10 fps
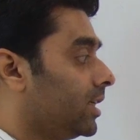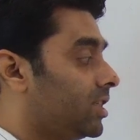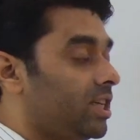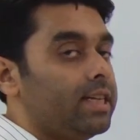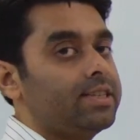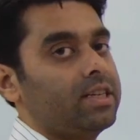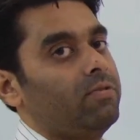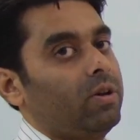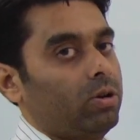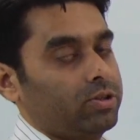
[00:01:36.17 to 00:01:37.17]
Change in
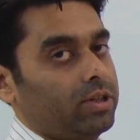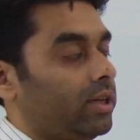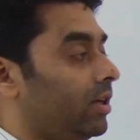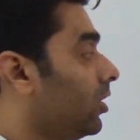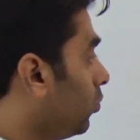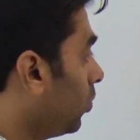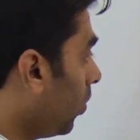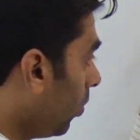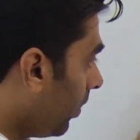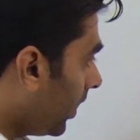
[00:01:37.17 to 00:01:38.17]
velocity. So
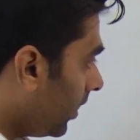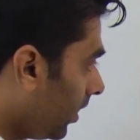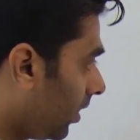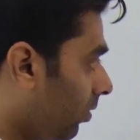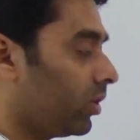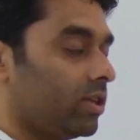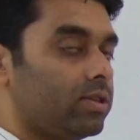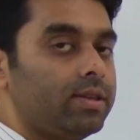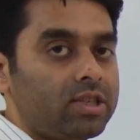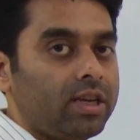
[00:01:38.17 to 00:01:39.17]
over here, what is
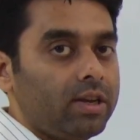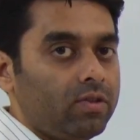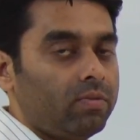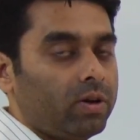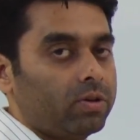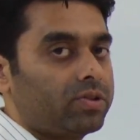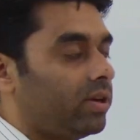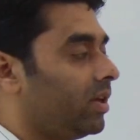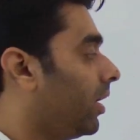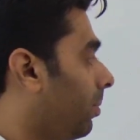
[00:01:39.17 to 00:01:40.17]
the change in
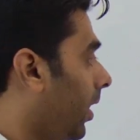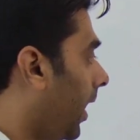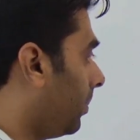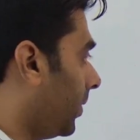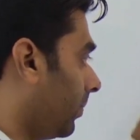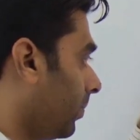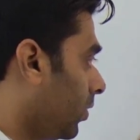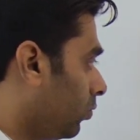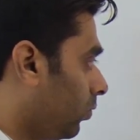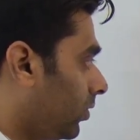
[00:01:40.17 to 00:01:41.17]
velocity happening?
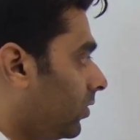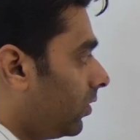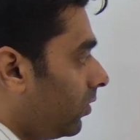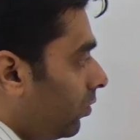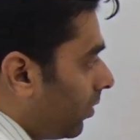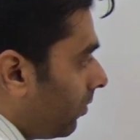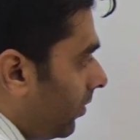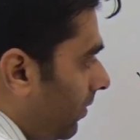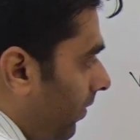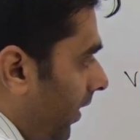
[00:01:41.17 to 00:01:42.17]
So this is your
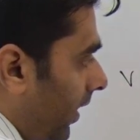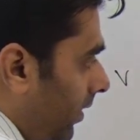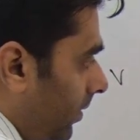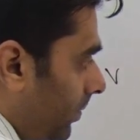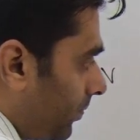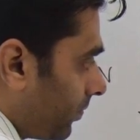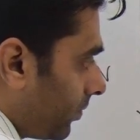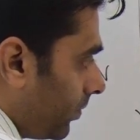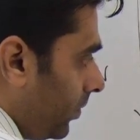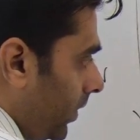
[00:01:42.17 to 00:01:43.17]
V final
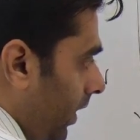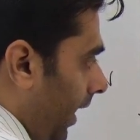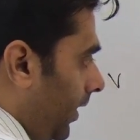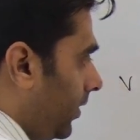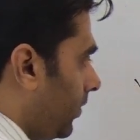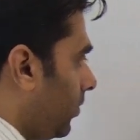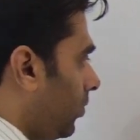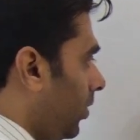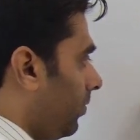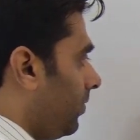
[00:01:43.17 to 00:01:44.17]
and this is
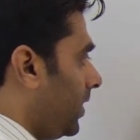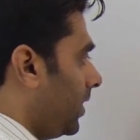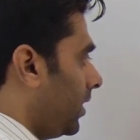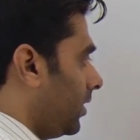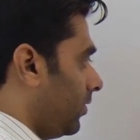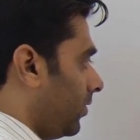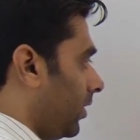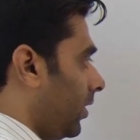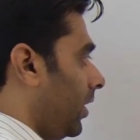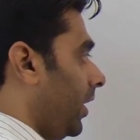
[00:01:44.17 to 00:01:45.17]
your V initial,
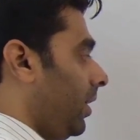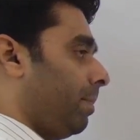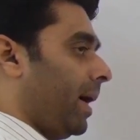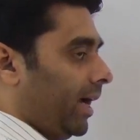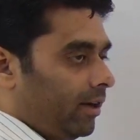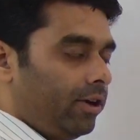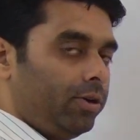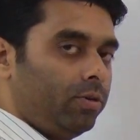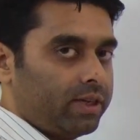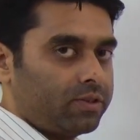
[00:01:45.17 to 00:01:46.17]
and a
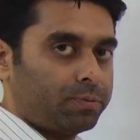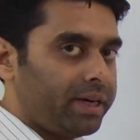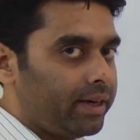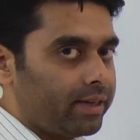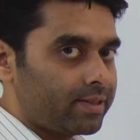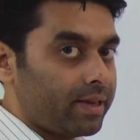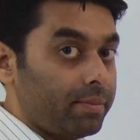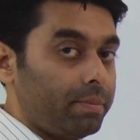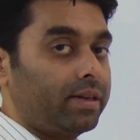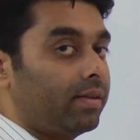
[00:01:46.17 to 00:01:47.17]
magnitude wise speed is
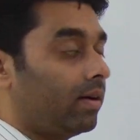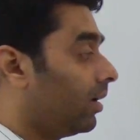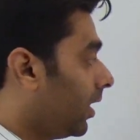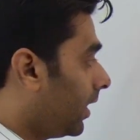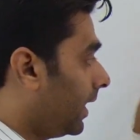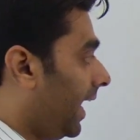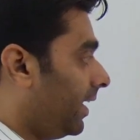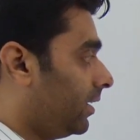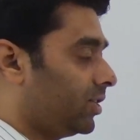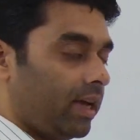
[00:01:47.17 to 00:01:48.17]
same, but the
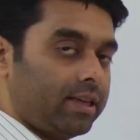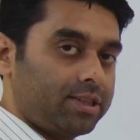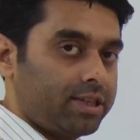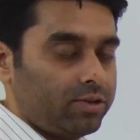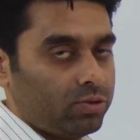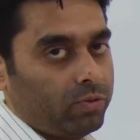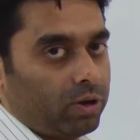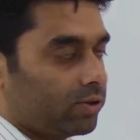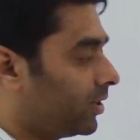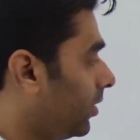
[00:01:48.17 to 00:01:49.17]
direction has changed, so
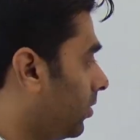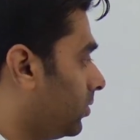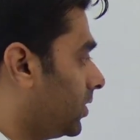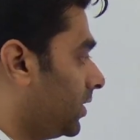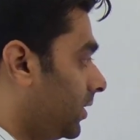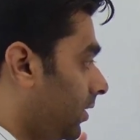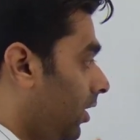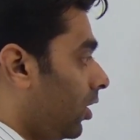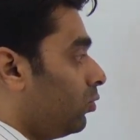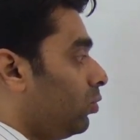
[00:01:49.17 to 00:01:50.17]
velocity also changes.
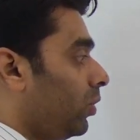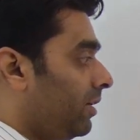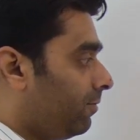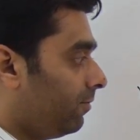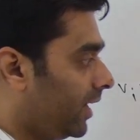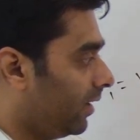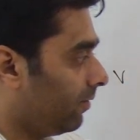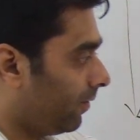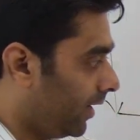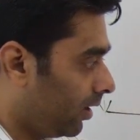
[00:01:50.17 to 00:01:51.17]
So if we can
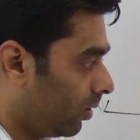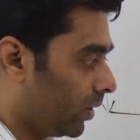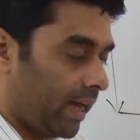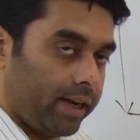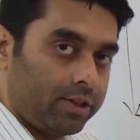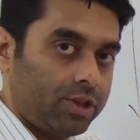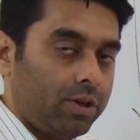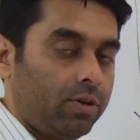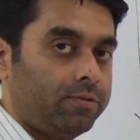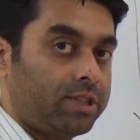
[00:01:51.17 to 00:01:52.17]
find out direction
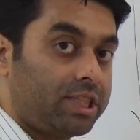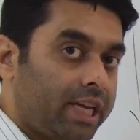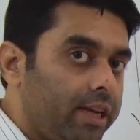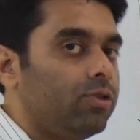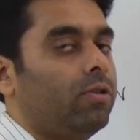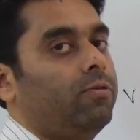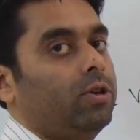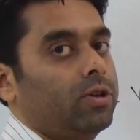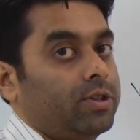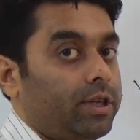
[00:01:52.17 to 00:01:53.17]
of change of
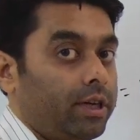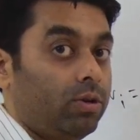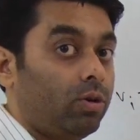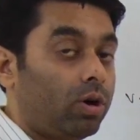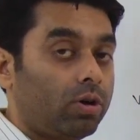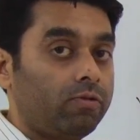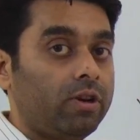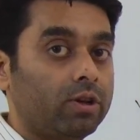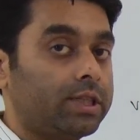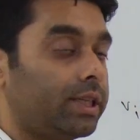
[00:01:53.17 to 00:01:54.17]
velocity, not of
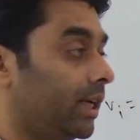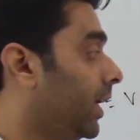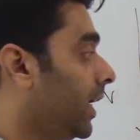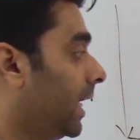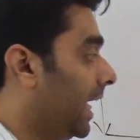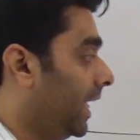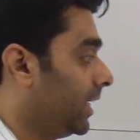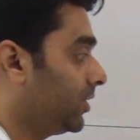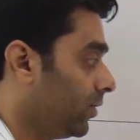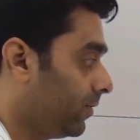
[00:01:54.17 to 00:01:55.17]
velocity,
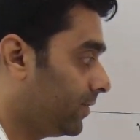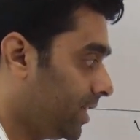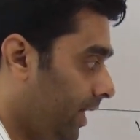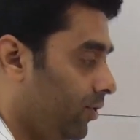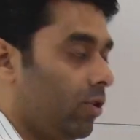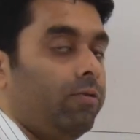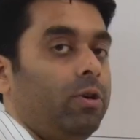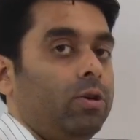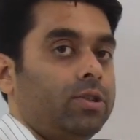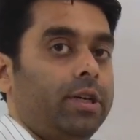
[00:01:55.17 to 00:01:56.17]
direction of change of
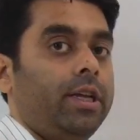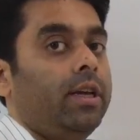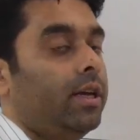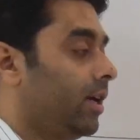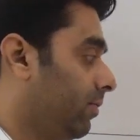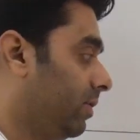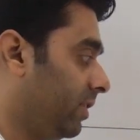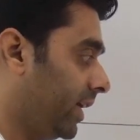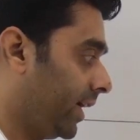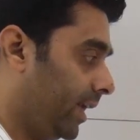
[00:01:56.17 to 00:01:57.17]
velocity, we will
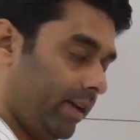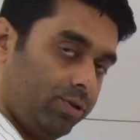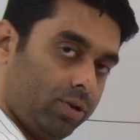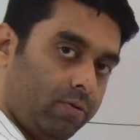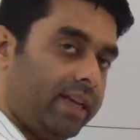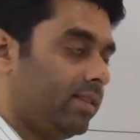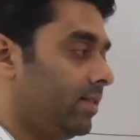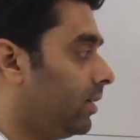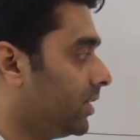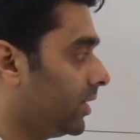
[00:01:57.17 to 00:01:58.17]
get direction of
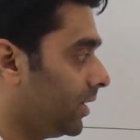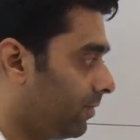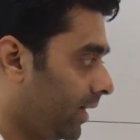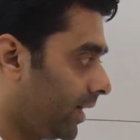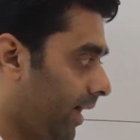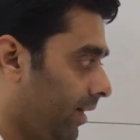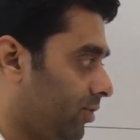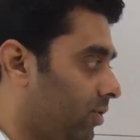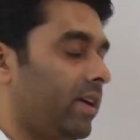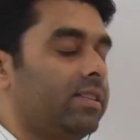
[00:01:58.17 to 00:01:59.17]
acceleration. If we get
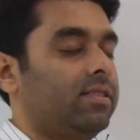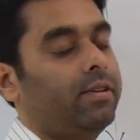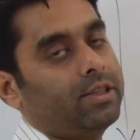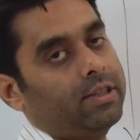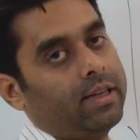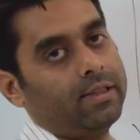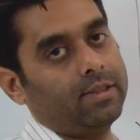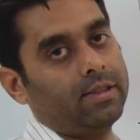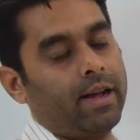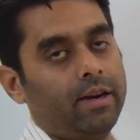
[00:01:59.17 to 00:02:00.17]
direction of acceleration, that is
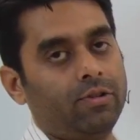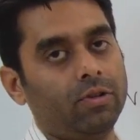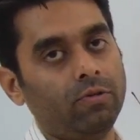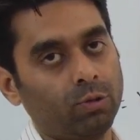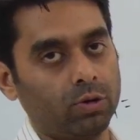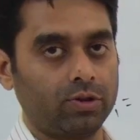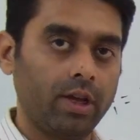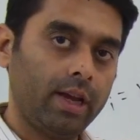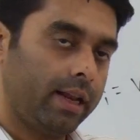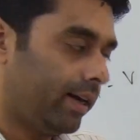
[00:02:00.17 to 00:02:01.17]
the direction of force.
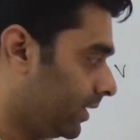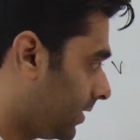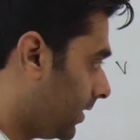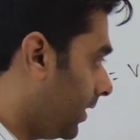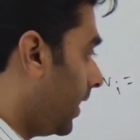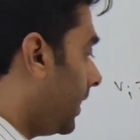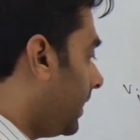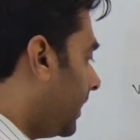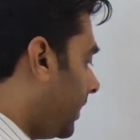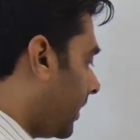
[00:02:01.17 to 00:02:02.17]
Let us see
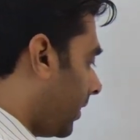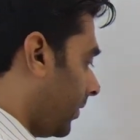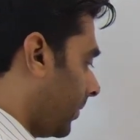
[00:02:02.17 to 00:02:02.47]
delta V.